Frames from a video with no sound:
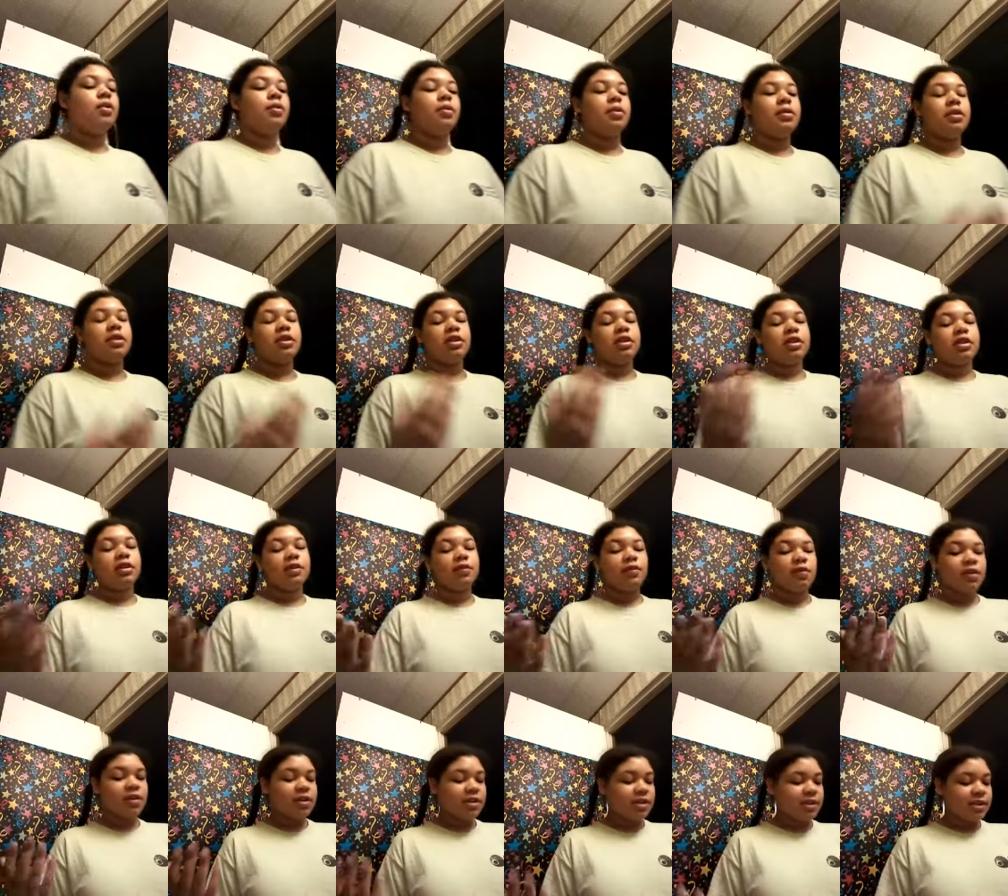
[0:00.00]
what the
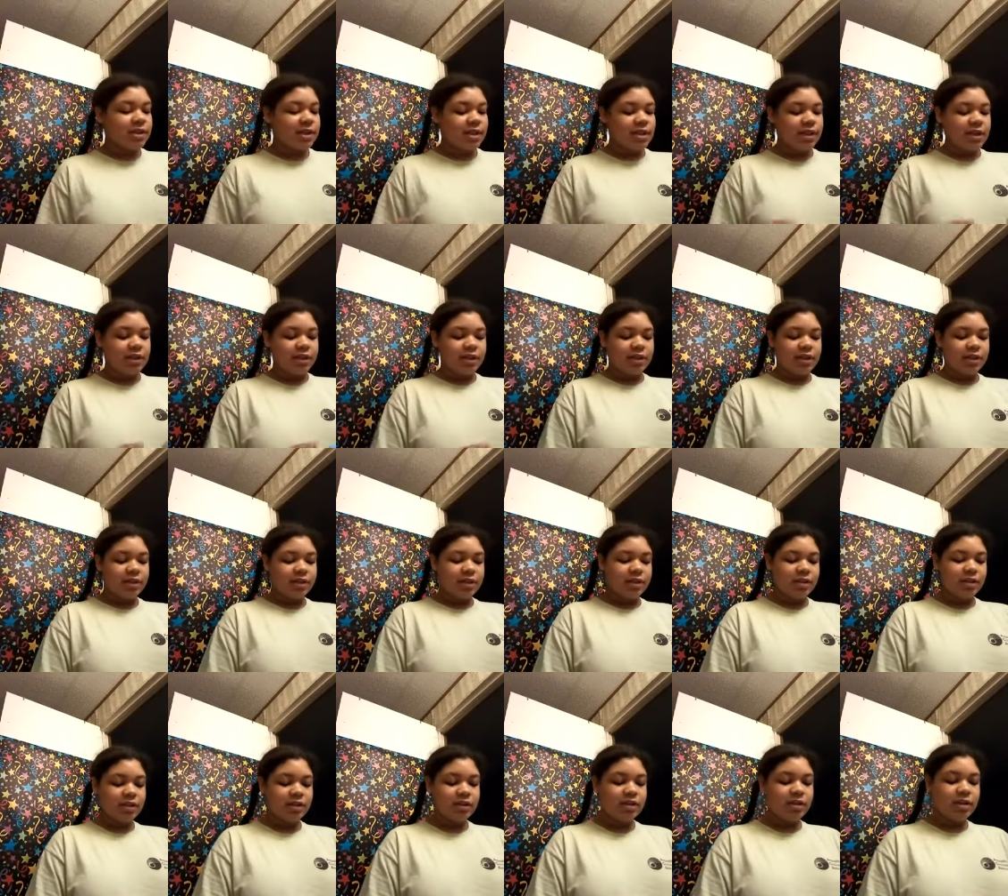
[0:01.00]
difference
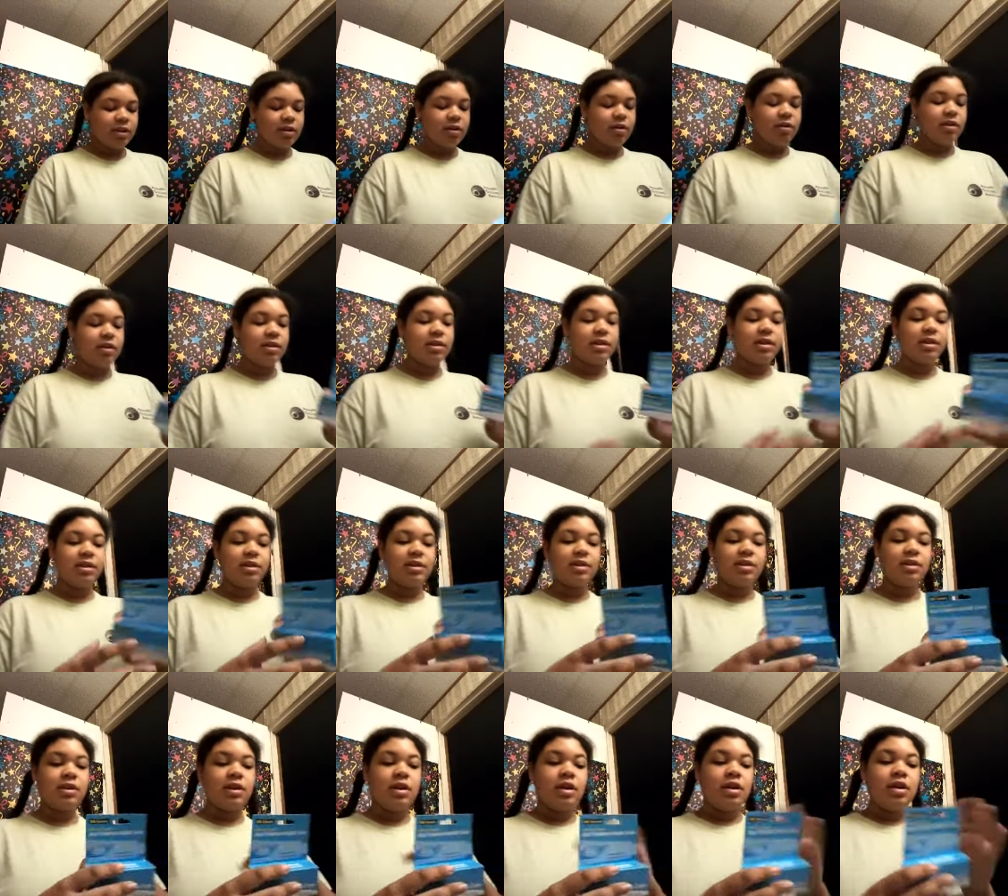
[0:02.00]
is. So this is
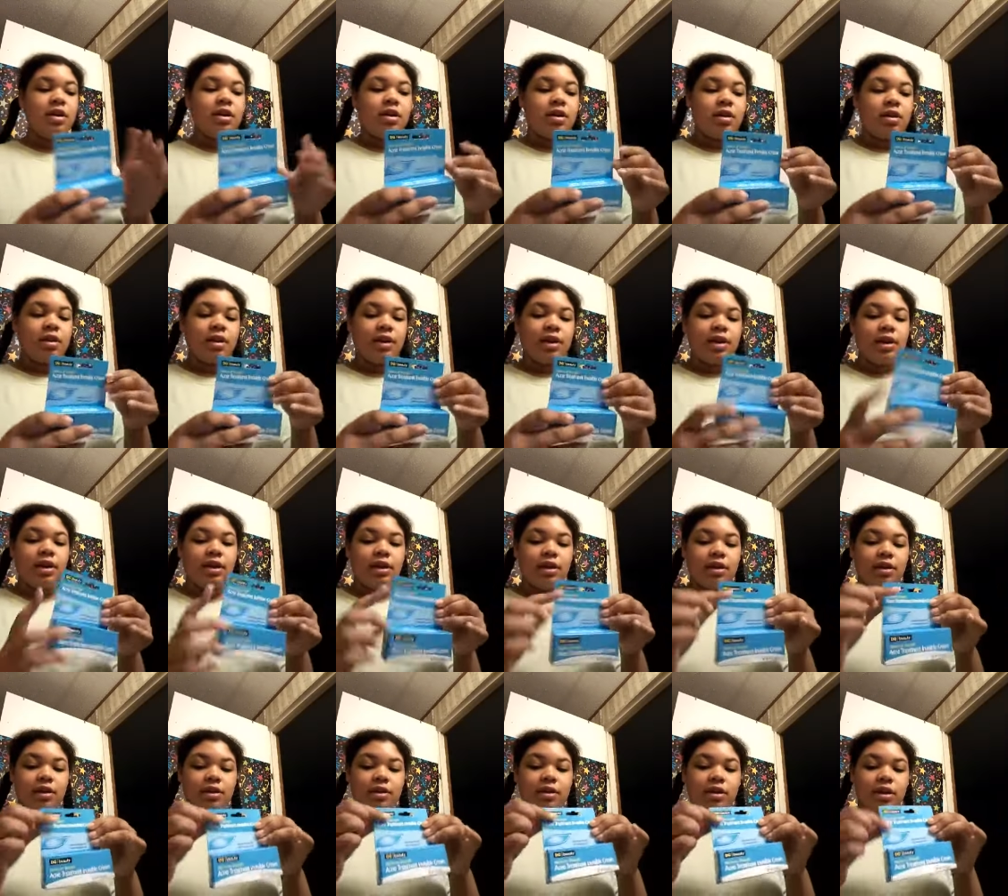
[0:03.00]

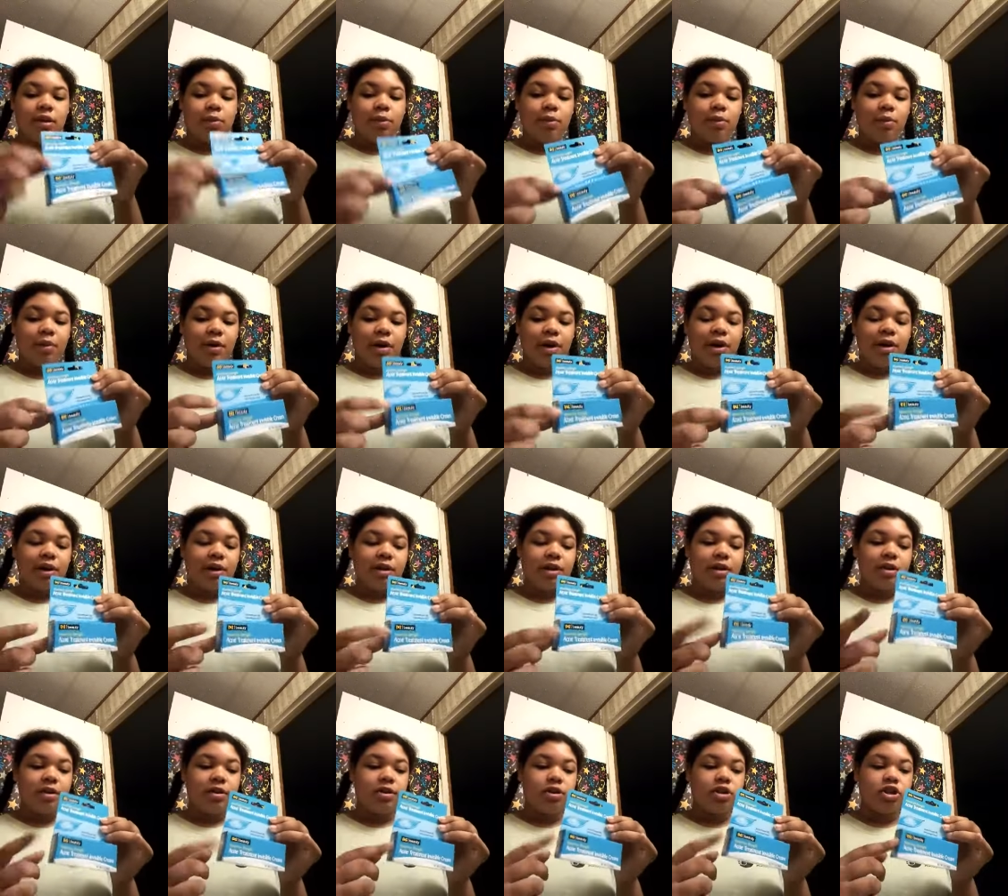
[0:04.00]
like the type of
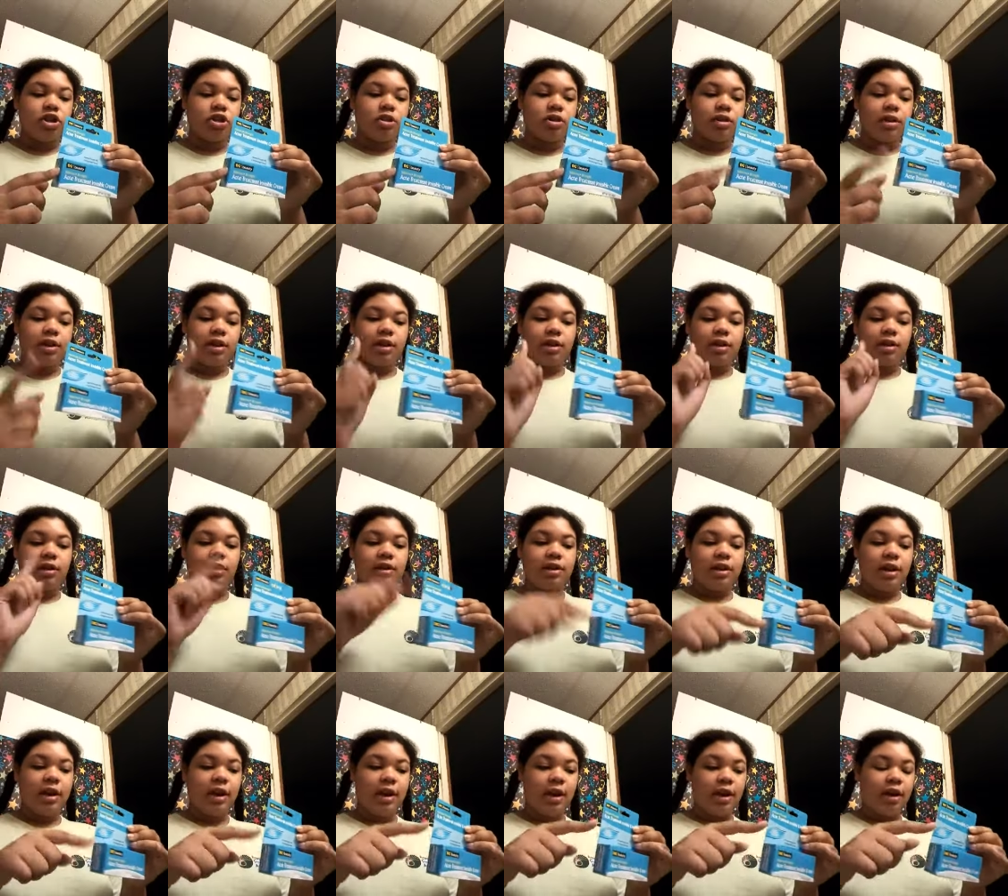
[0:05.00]
package that
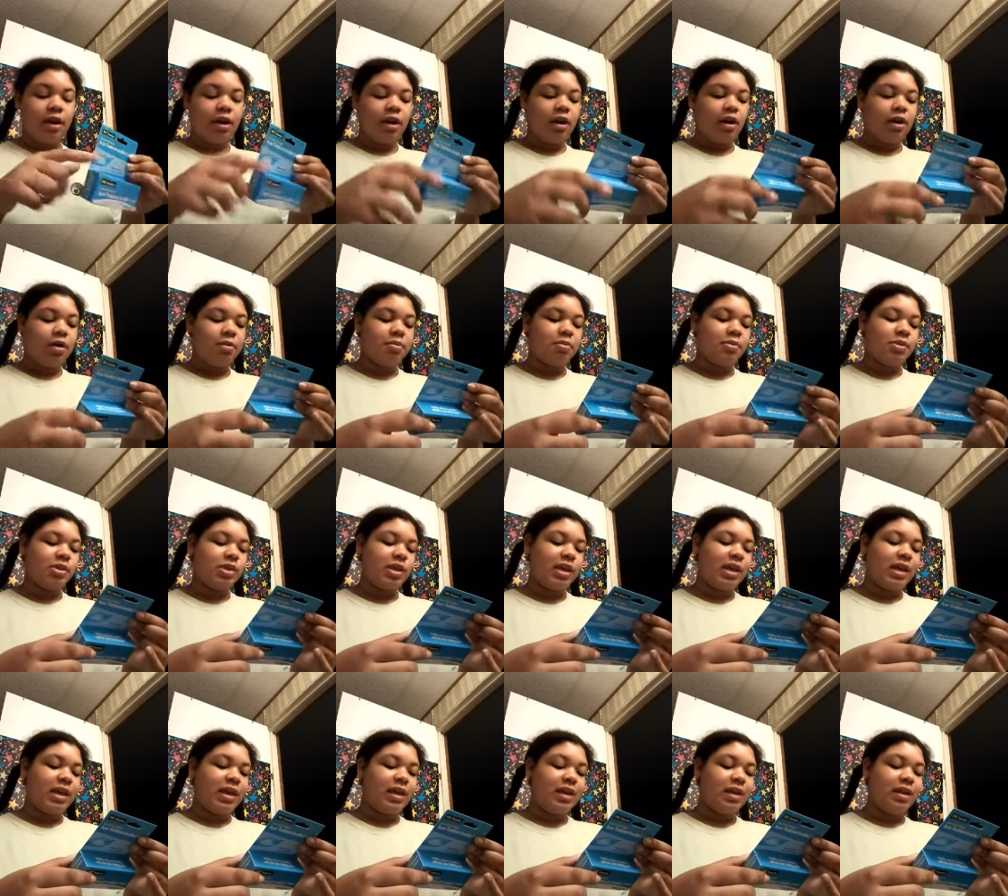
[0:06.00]
that comes
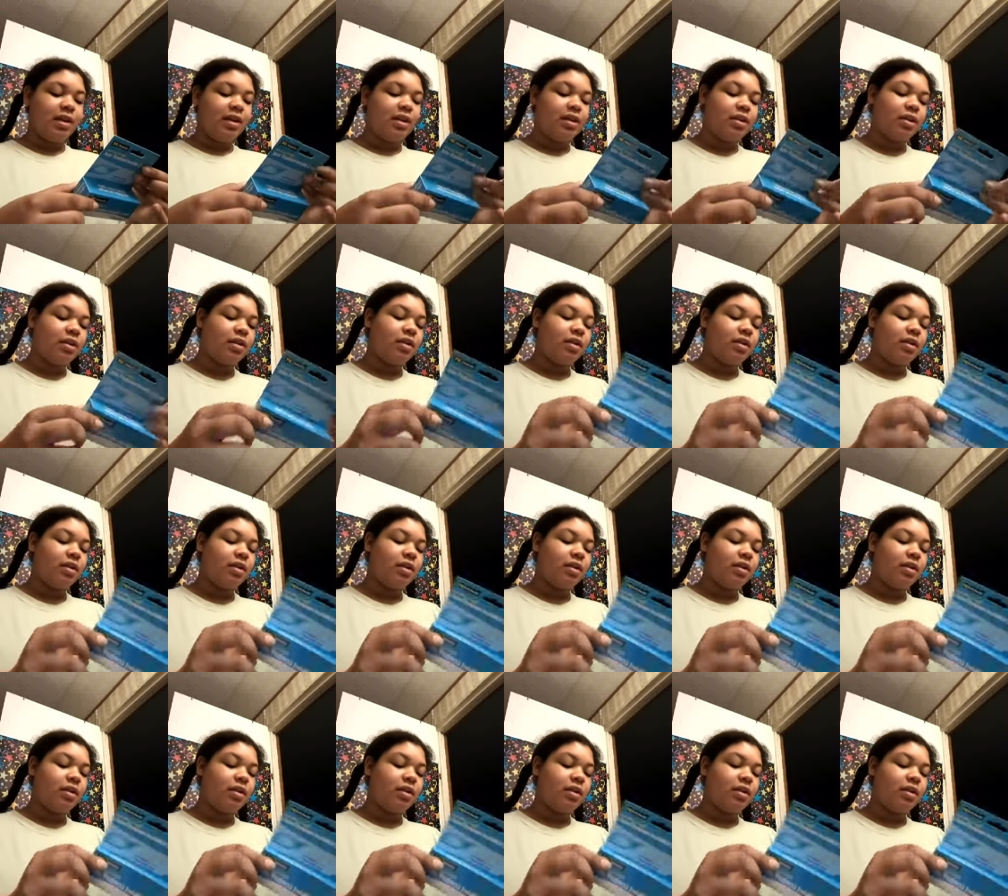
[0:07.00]
in.